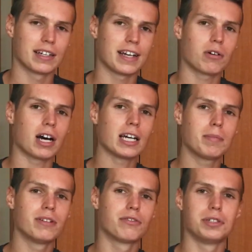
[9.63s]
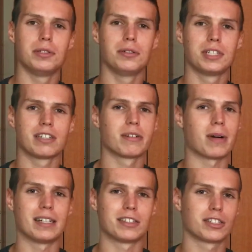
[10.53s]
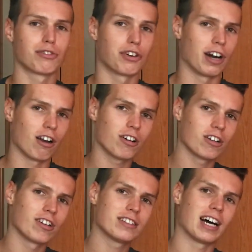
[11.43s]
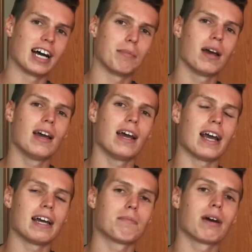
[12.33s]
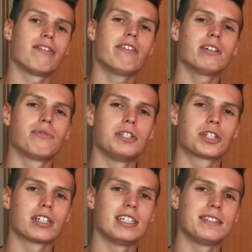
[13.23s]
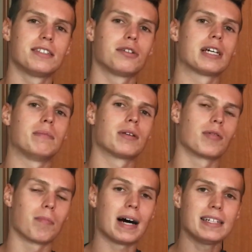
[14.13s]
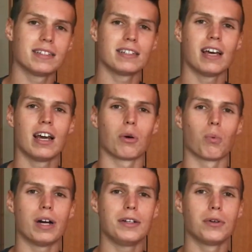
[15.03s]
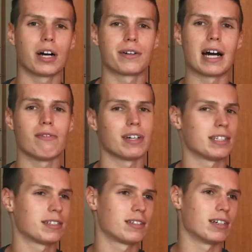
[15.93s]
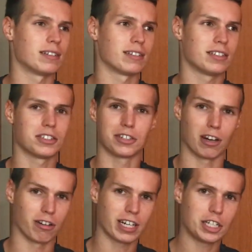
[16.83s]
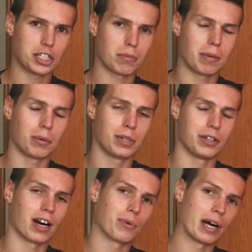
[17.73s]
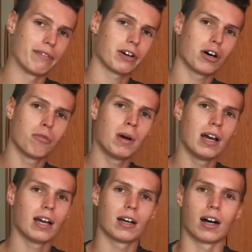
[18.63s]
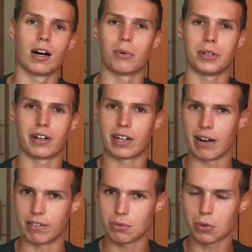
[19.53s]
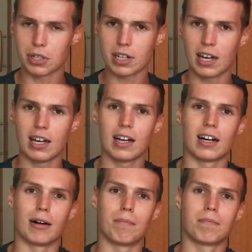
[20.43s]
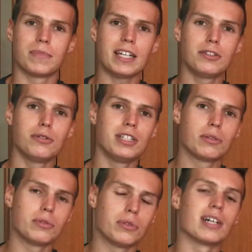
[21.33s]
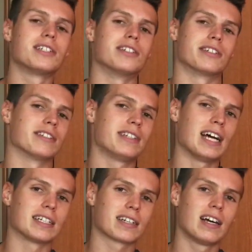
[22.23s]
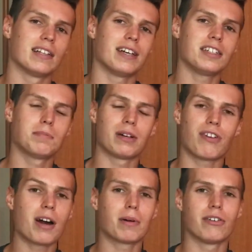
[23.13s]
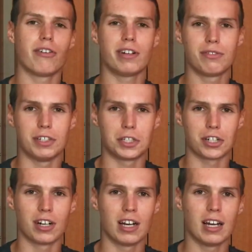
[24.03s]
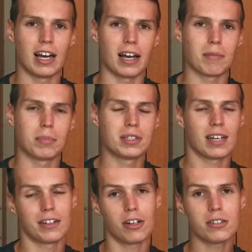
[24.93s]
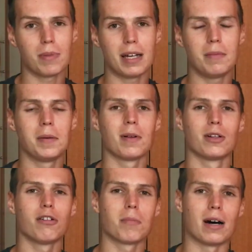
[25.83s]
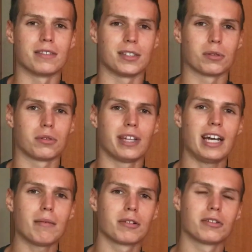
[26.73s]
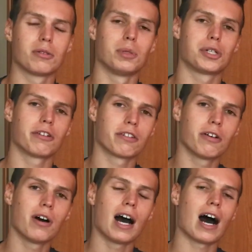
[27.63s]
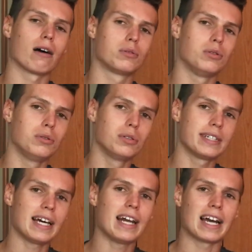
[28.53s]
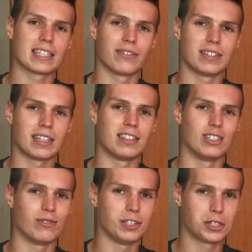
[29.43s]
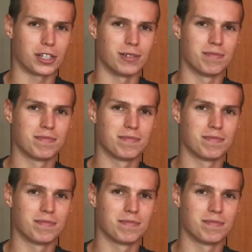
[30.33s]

Now I've been re using reminders for a long long time and my favorite feature is that you can be reminded when you arrive at a, at a certain location, maybe when you arrive home, uh, when you arrive at work, um, that you need to do a certain task. That is by far my favorite feature but not many people know about it, so today I'm going to be showing you how to use and activate this feature.